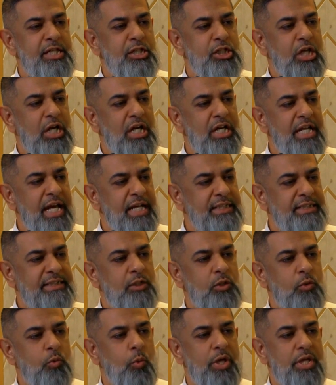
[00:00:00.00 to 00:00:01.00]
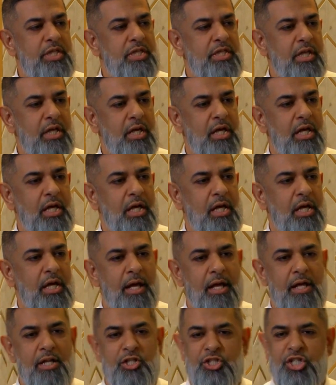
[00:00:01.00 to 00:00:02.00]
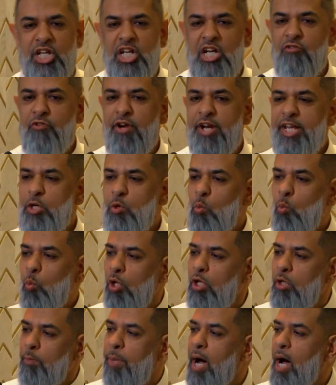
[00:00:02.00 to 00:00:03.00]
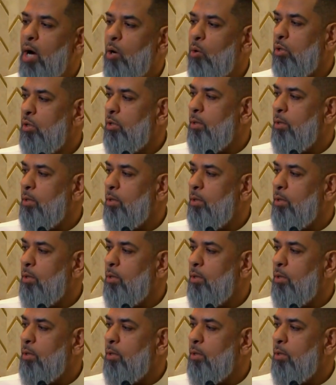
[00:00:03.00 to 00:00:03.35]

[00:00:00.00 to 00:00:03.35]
is connected with generating willpower.